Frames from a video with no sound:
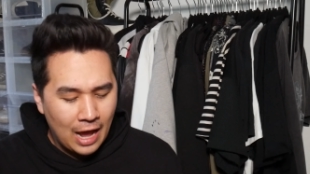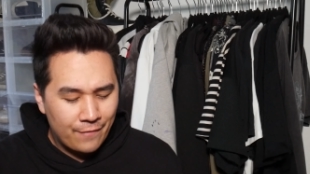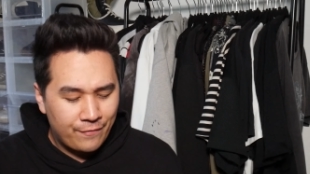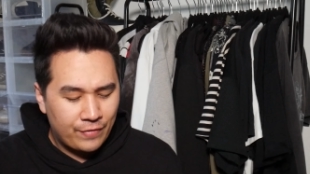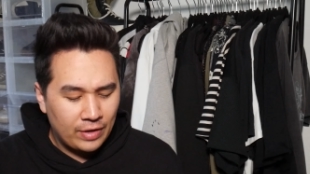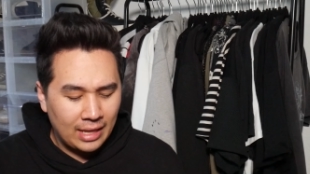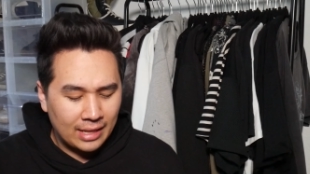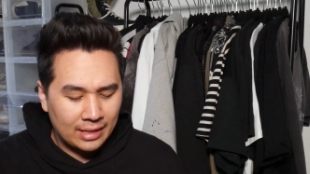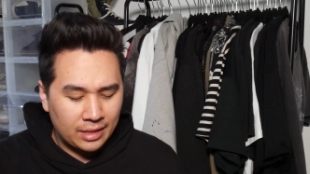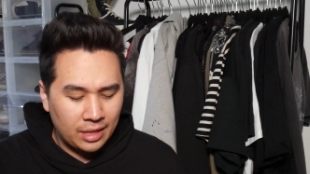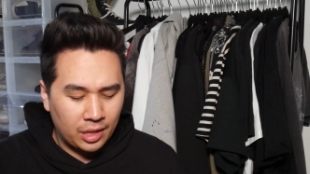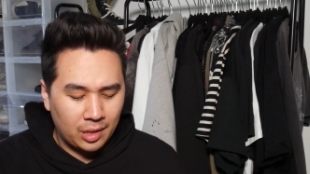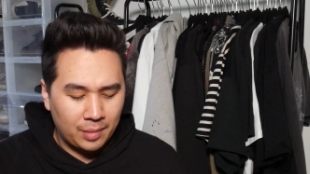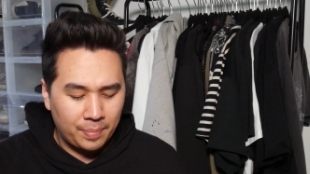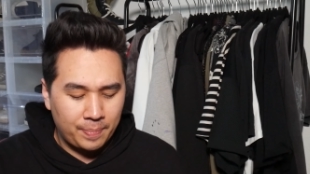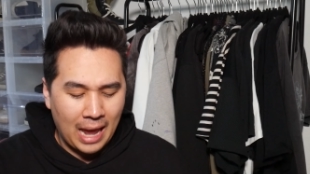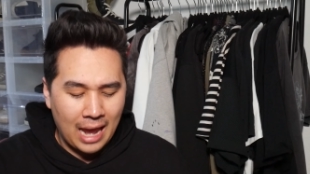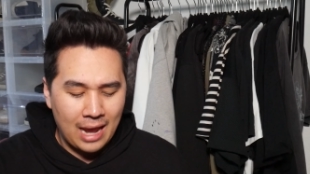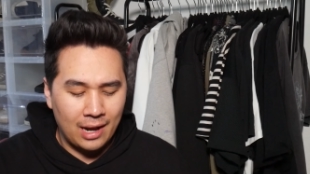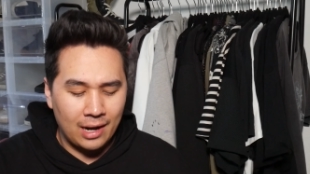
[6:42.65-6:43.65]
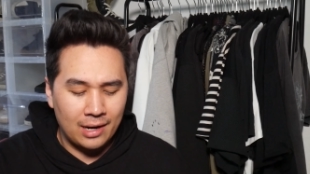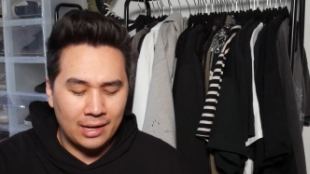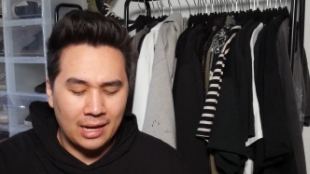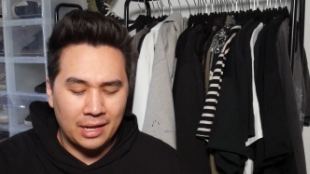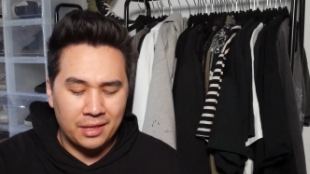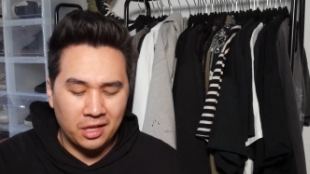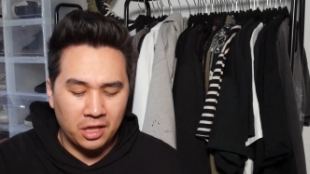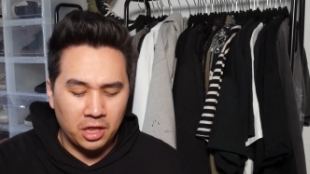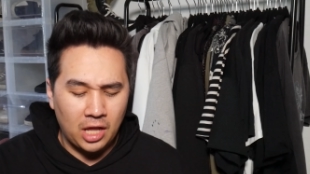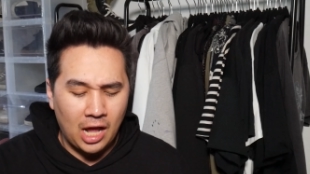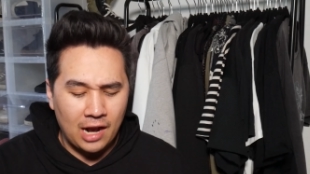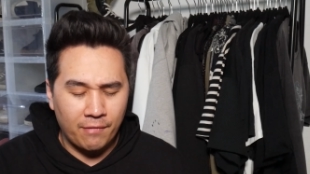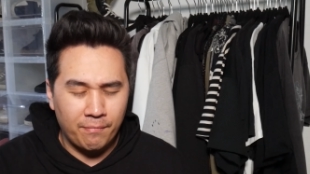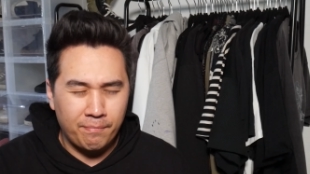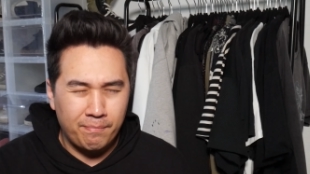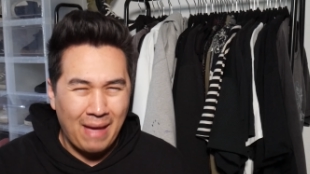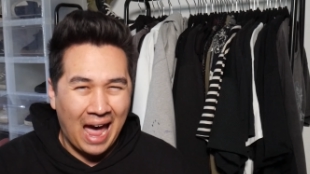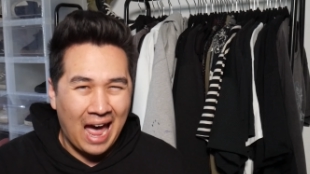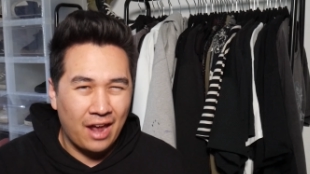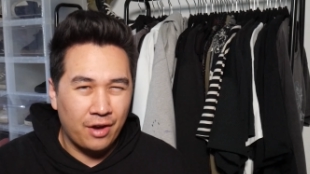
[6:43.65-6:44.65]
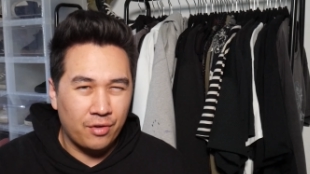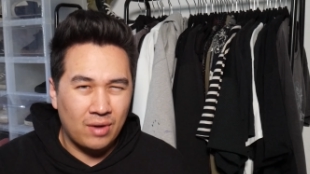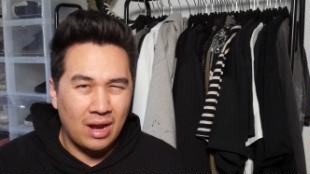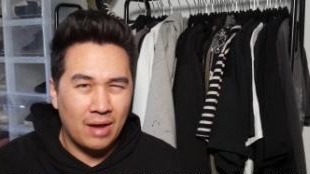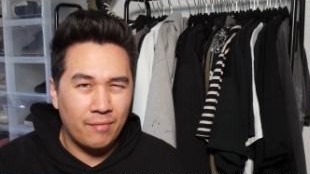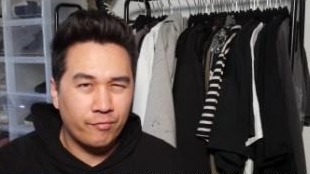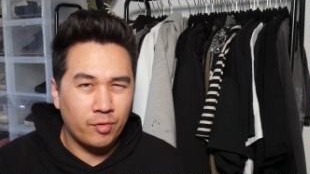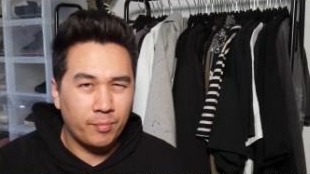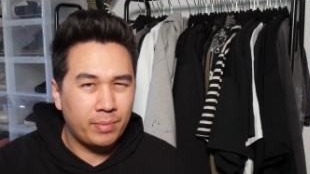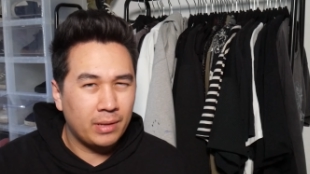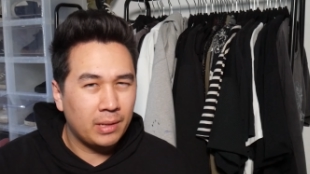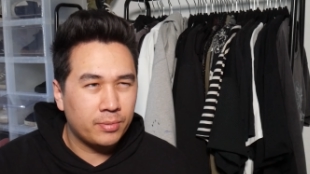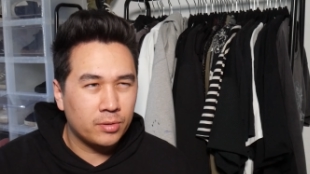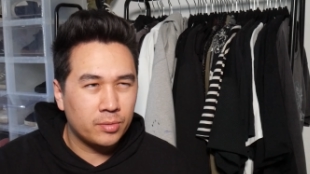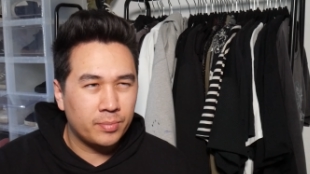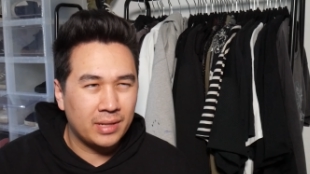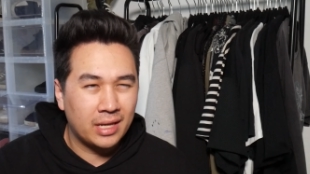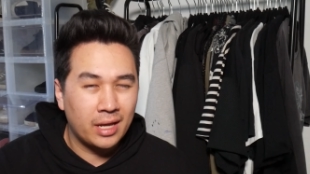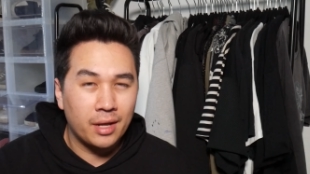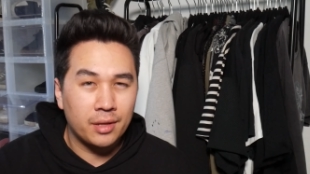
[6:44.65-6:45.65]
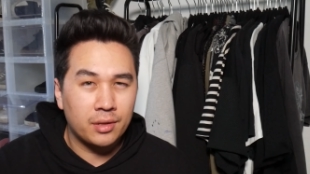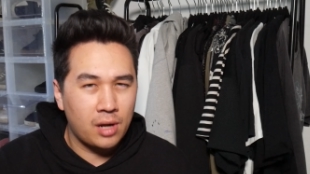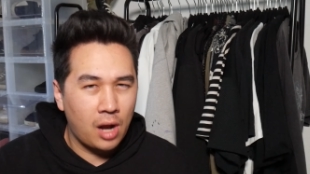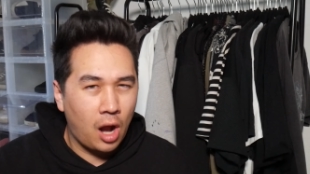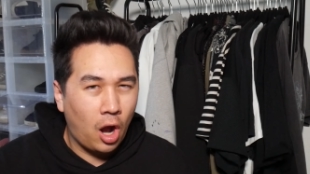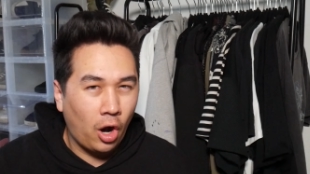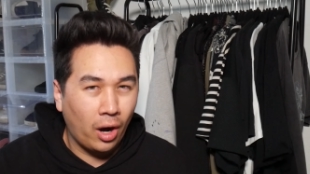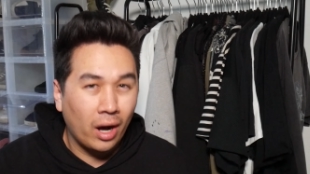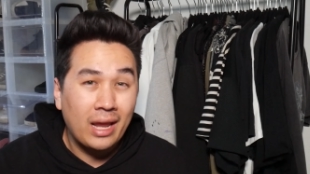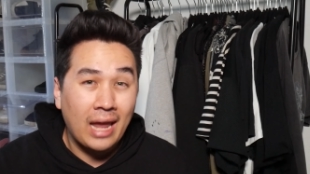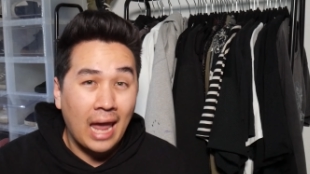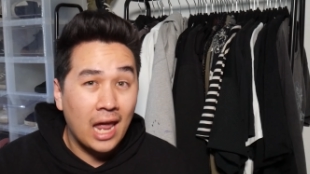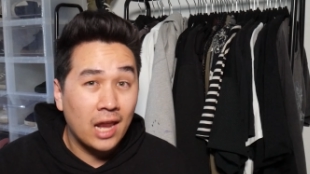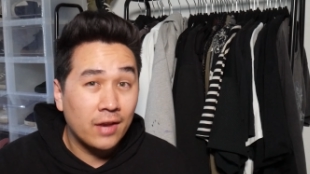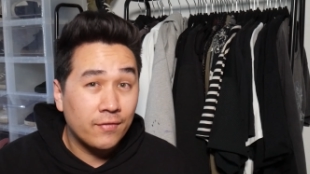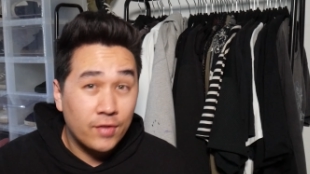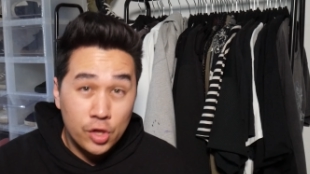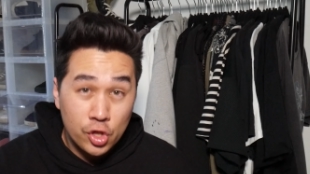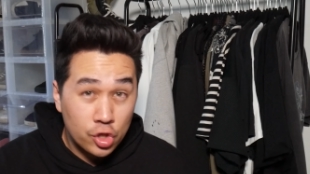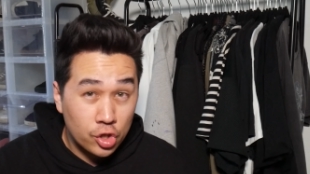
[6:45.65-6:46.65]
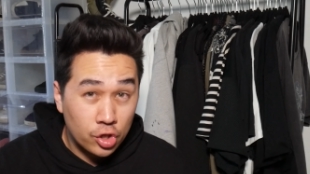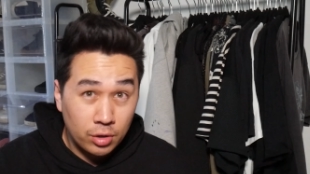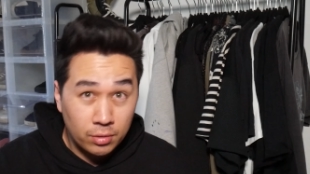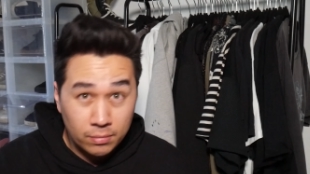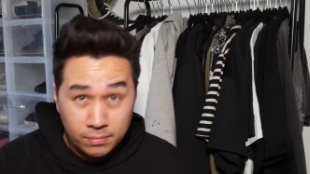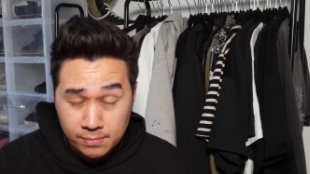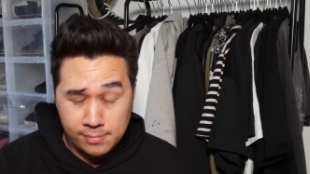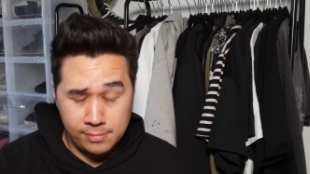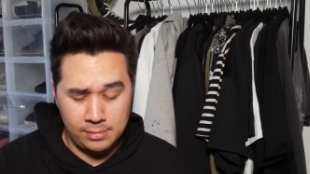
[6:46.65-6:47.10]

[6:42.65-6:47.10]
I feel like this pair gets a lot of bad rep from people because they are a canvas shoe.